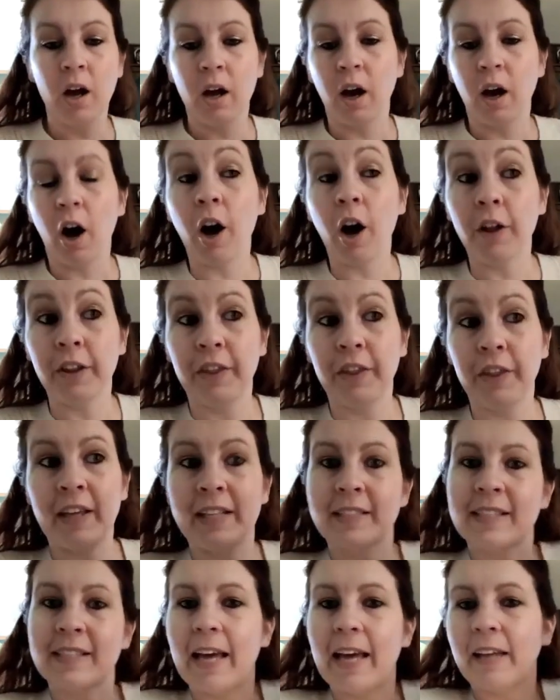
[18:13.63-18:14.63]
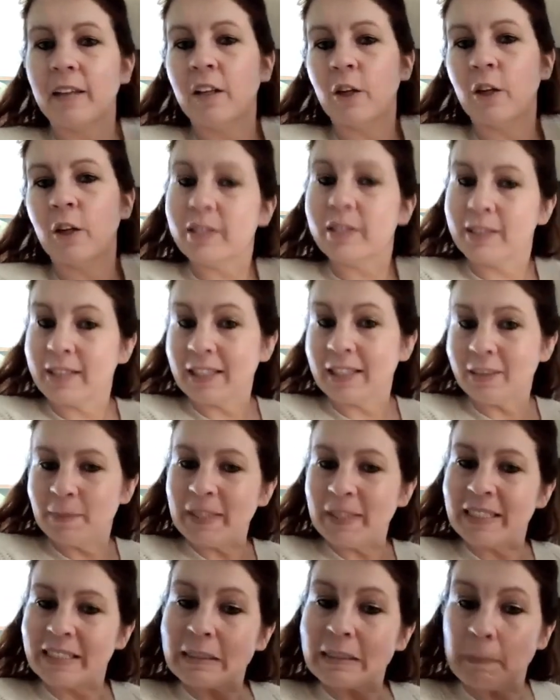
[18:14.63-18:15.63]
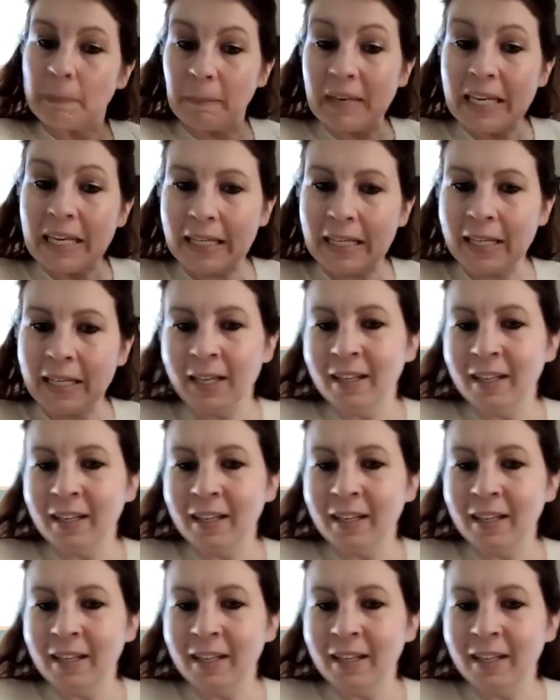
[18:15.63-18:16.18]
all the things that, success means to me.